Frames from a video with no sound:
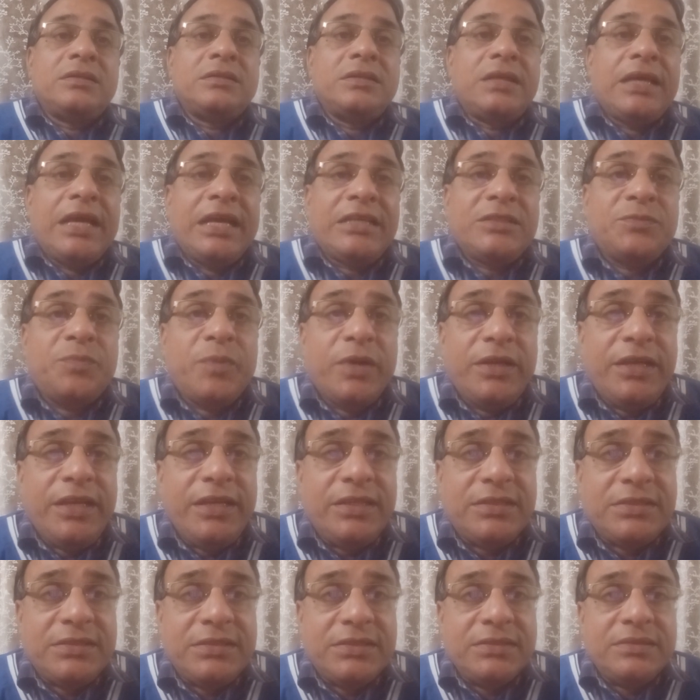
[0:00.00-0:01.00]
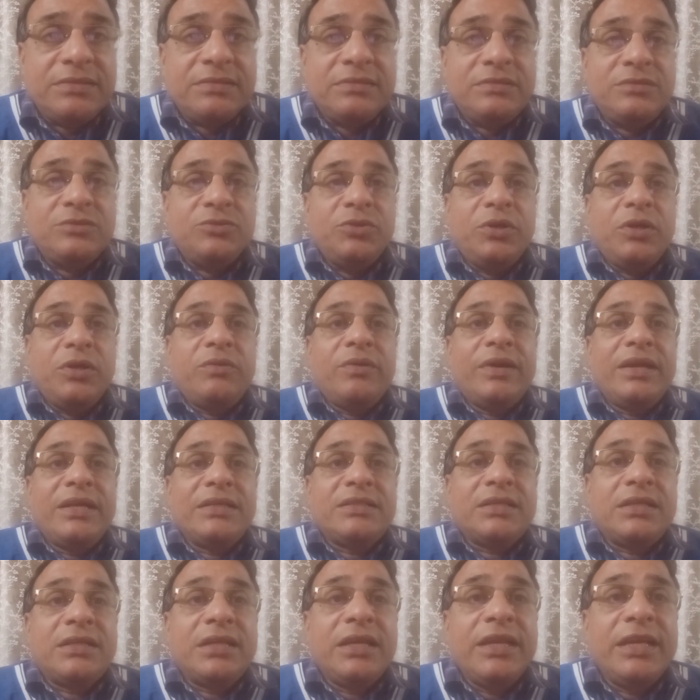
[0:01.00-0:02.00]
expertise. You require a
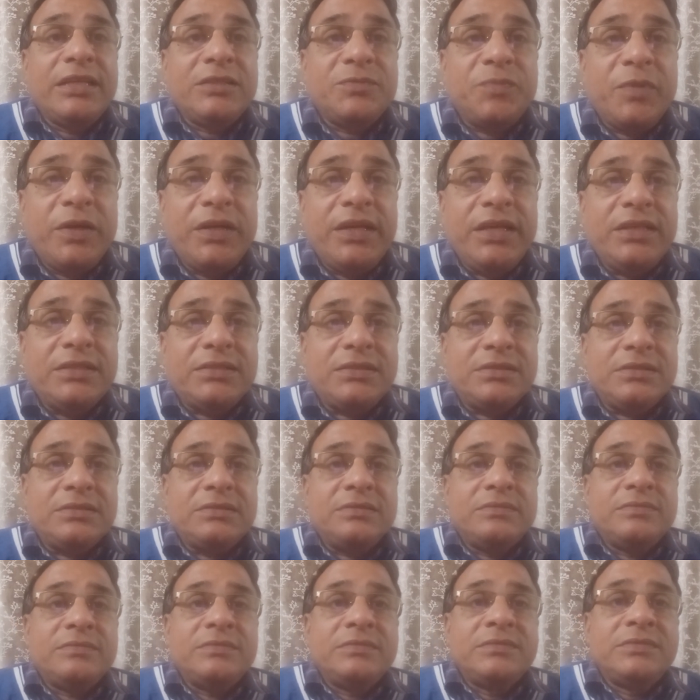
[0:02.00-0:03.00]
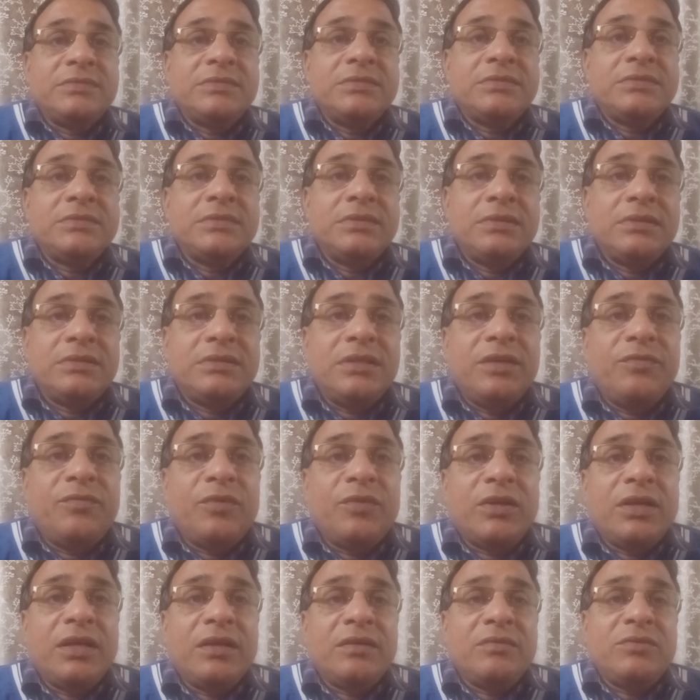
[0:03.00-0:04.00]
certain expertise. Say
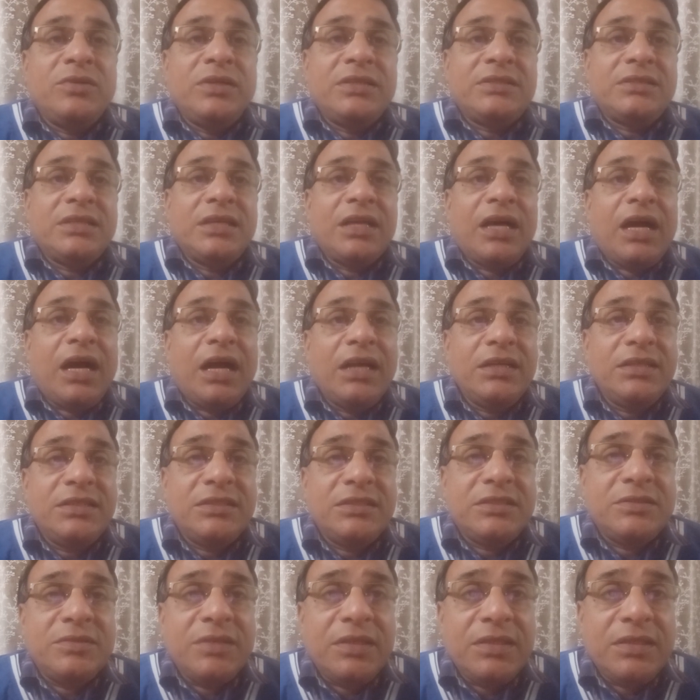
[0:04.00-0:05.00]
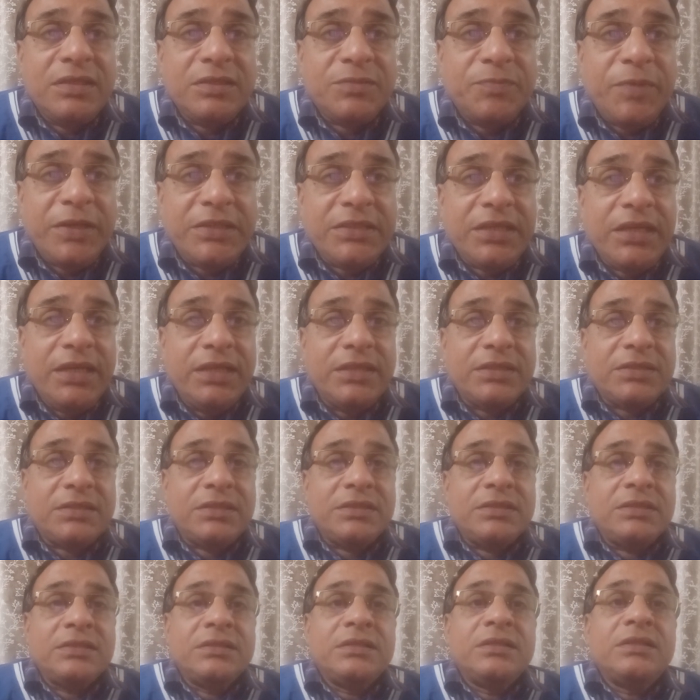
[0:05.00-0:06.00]
for example, it's a heart specialist,
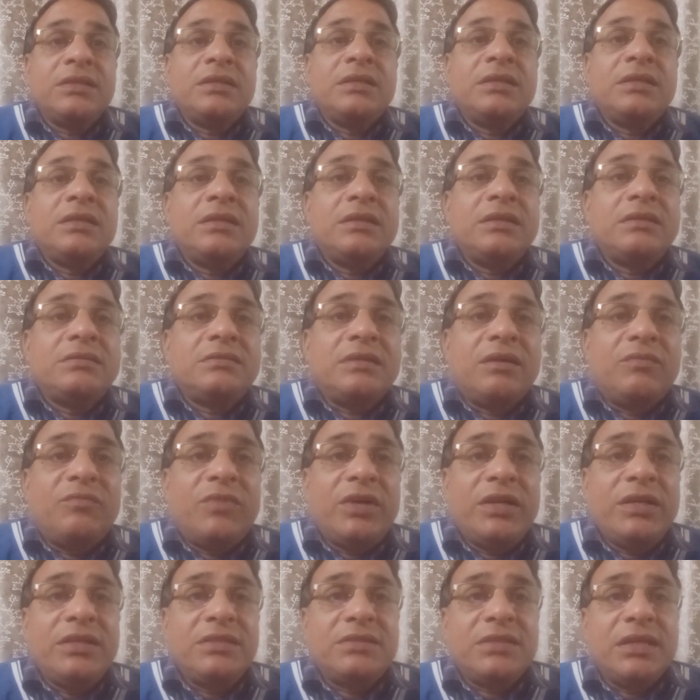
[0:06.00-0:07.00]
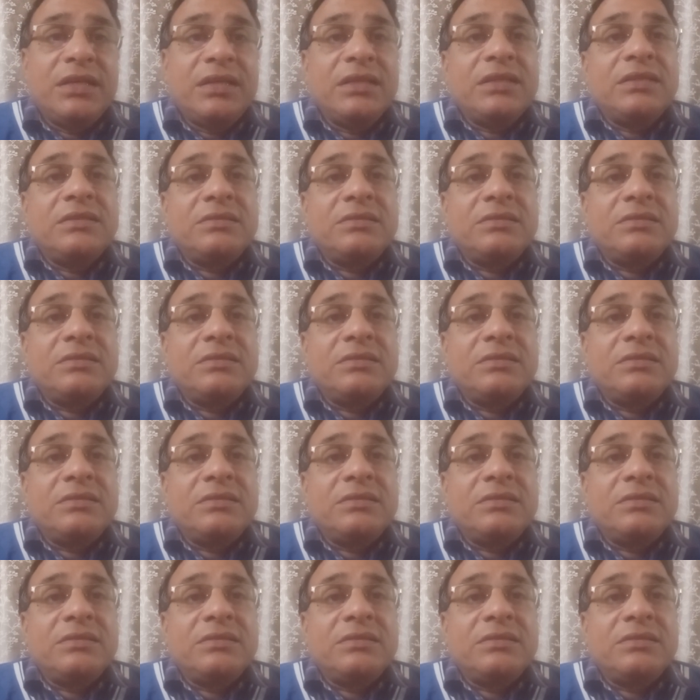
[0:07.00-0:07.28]
someone is a